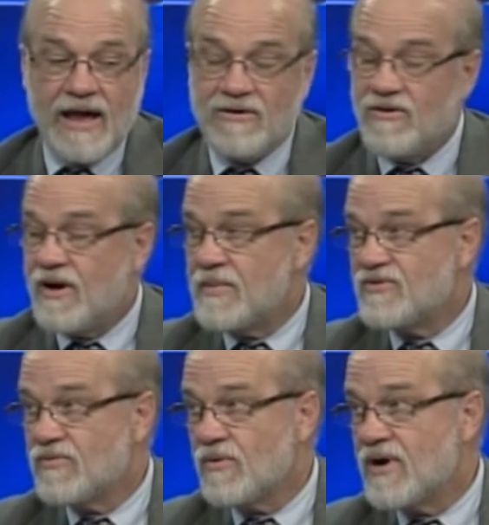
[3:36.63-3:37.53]
I don't know how
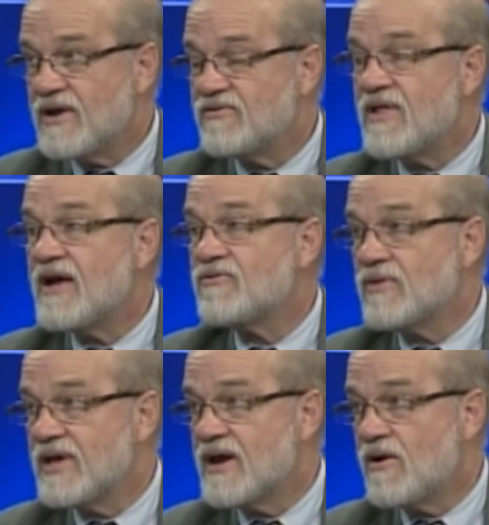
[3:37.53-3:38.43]
much fluoride is
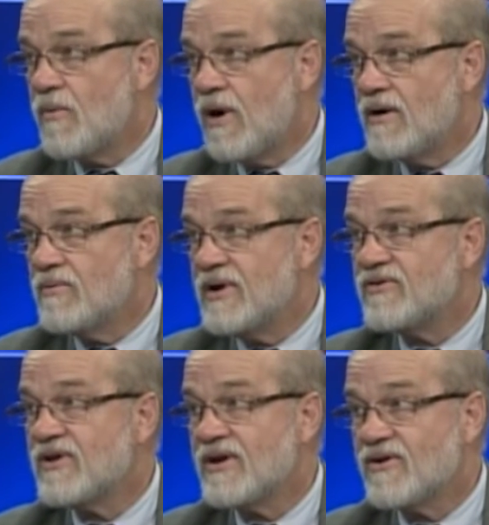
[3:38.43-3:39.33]
naturally in our water,
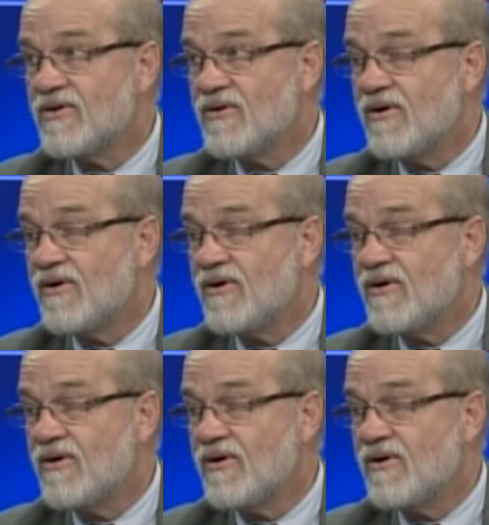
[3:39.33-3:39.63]
which can occur also.